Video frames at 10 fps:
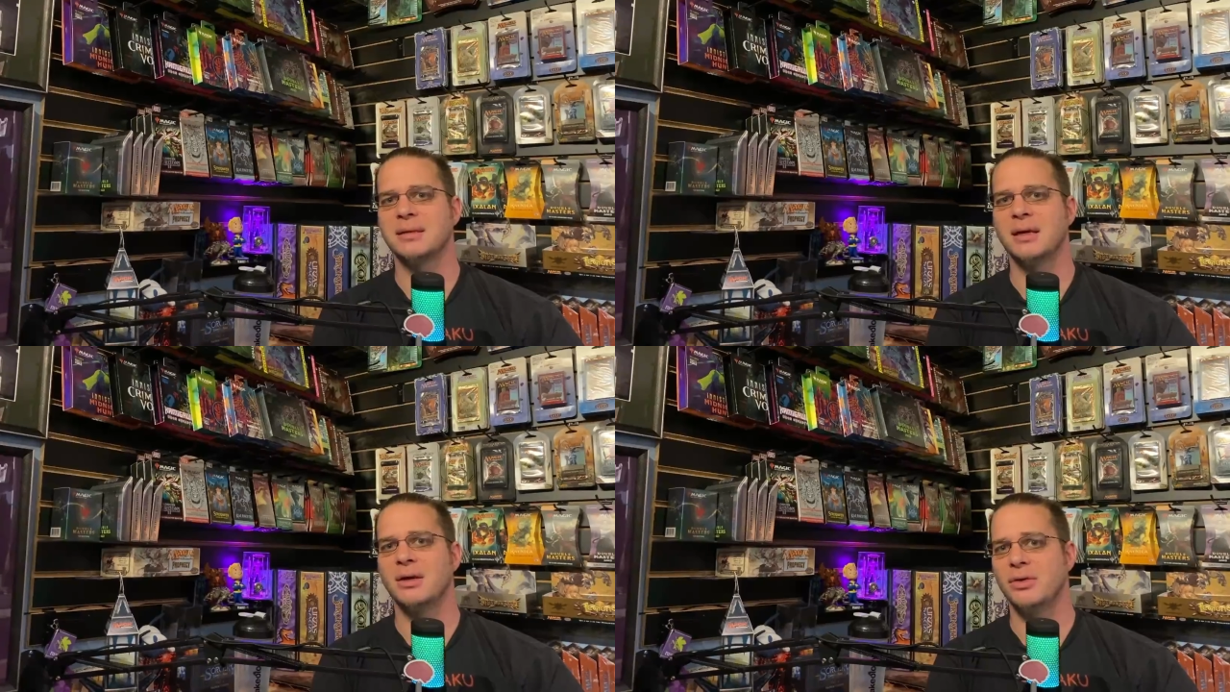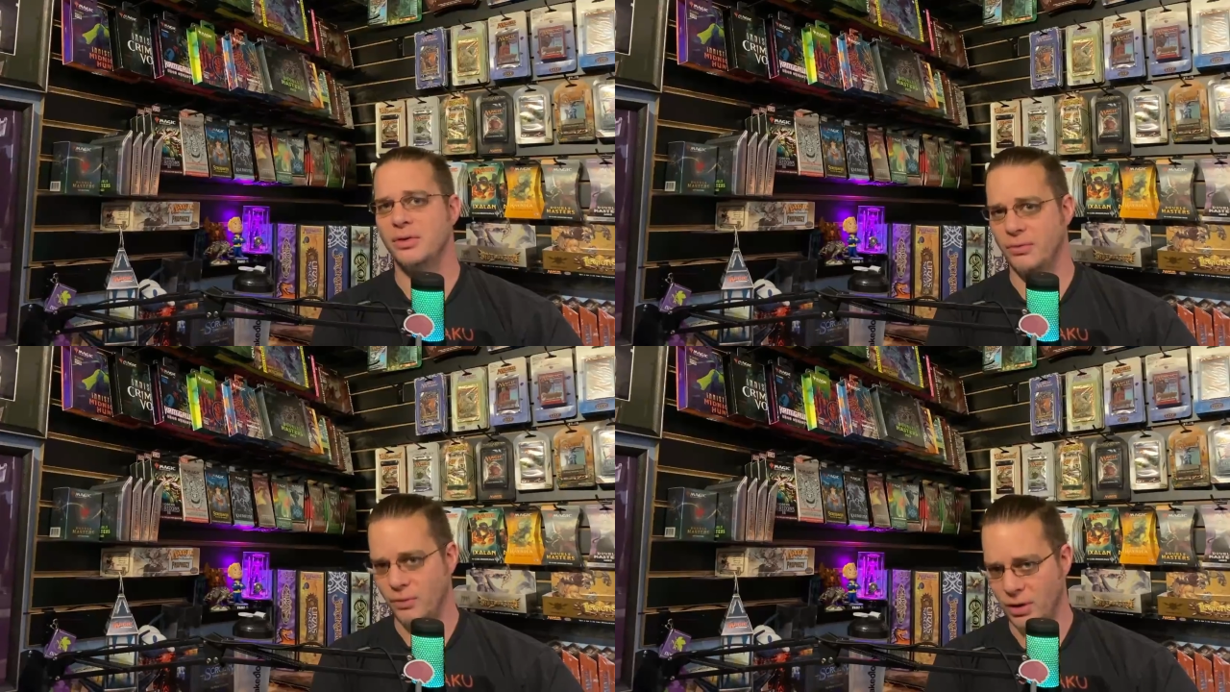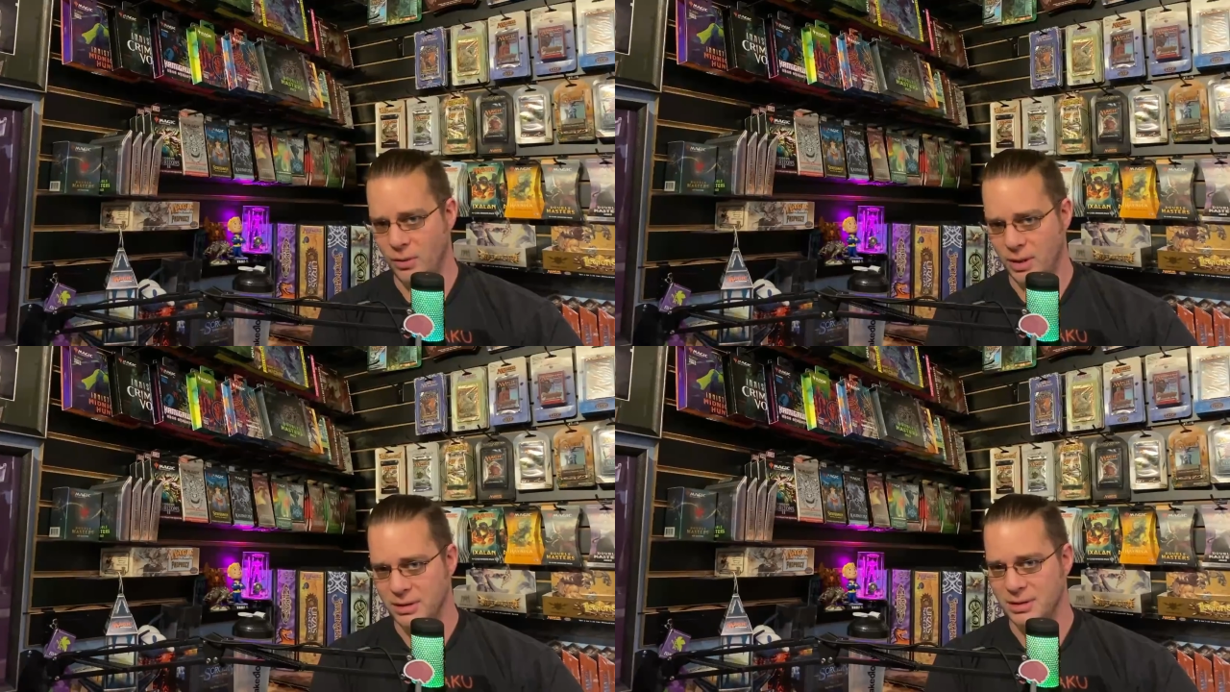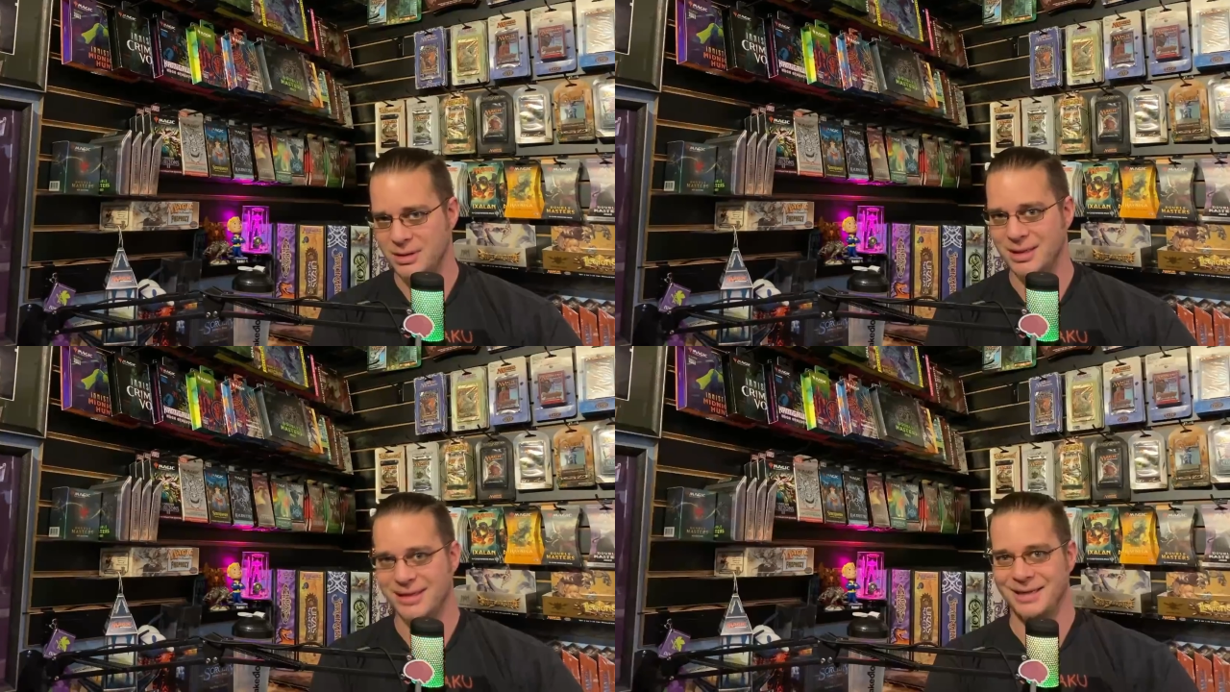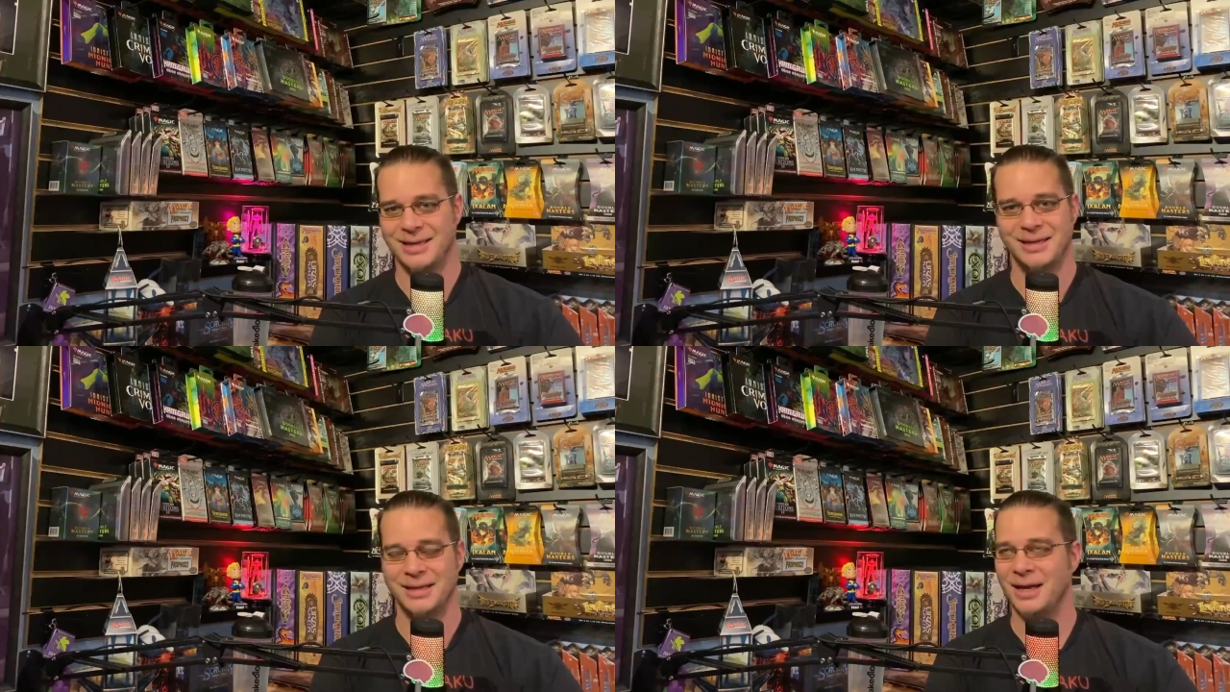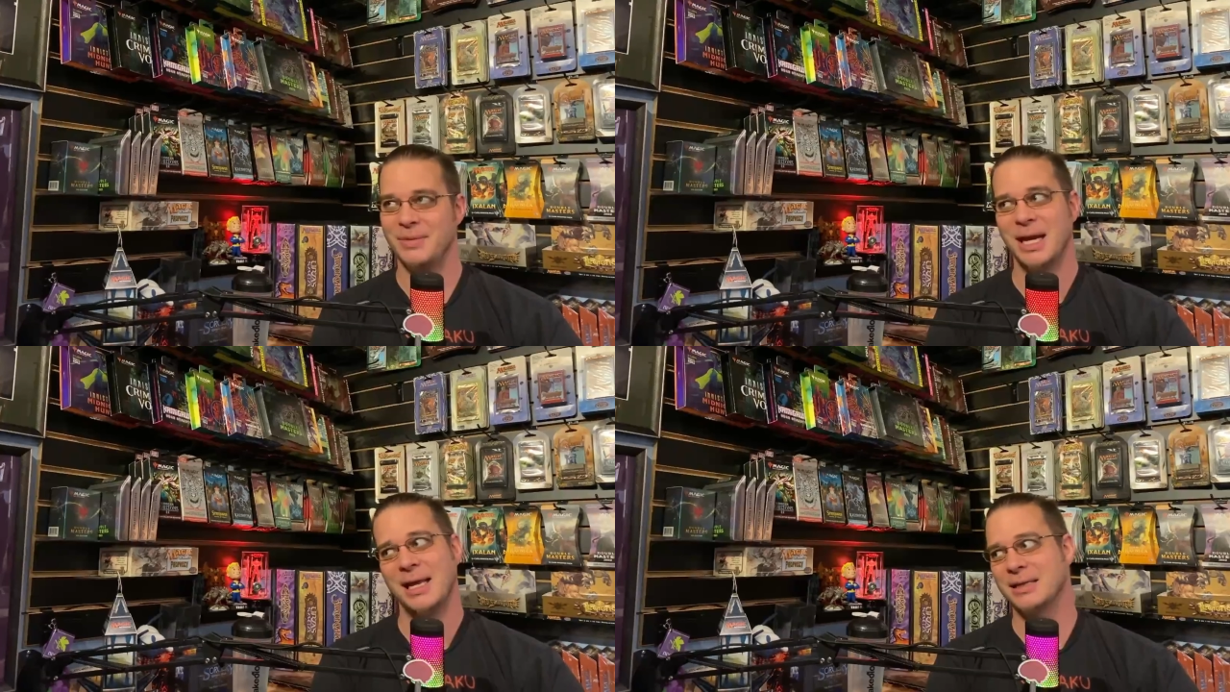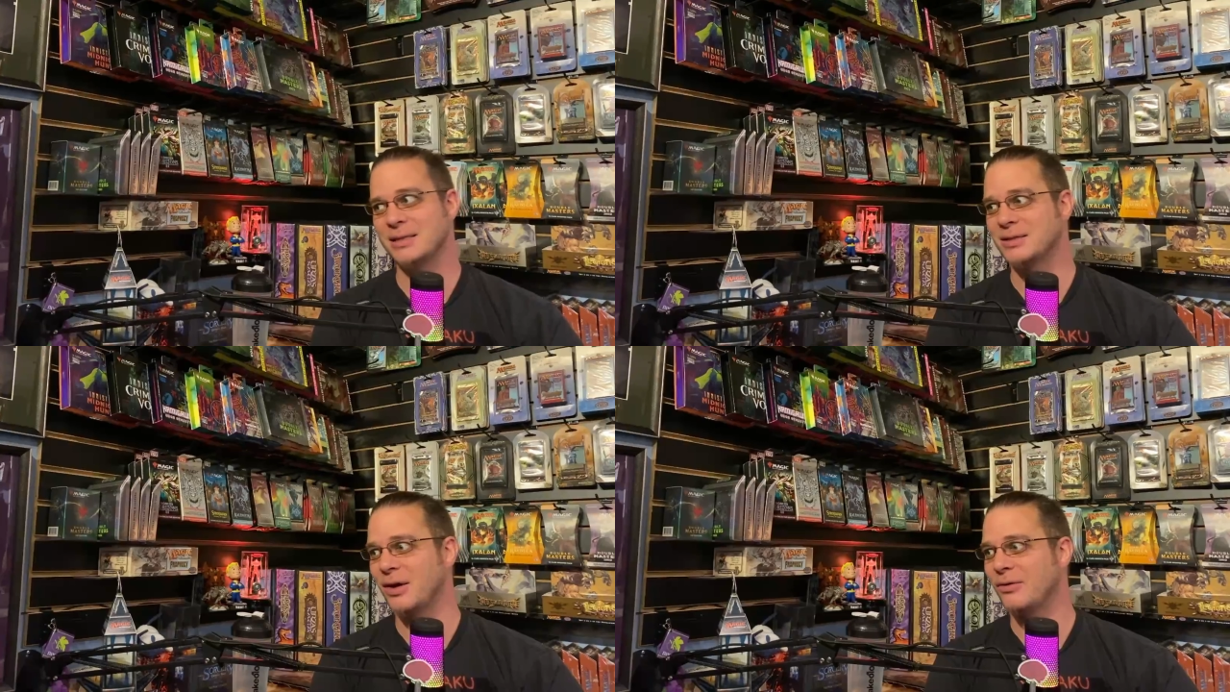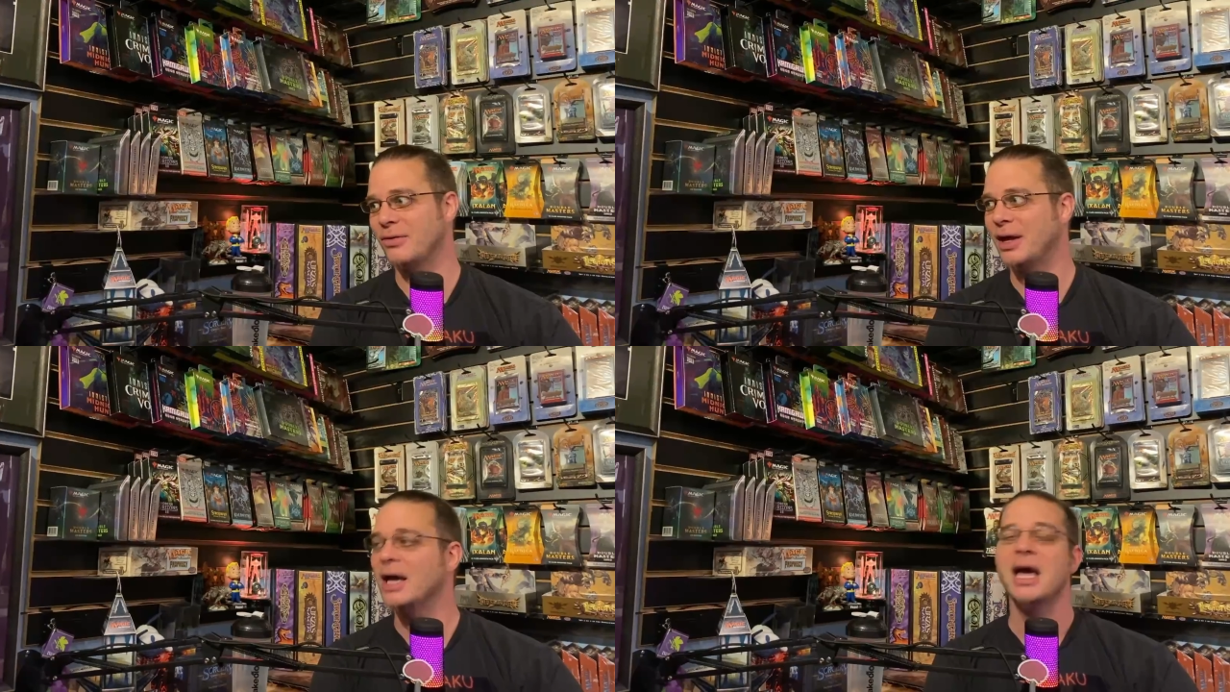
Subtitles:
the real ones, I mean, I guess these aren't fake.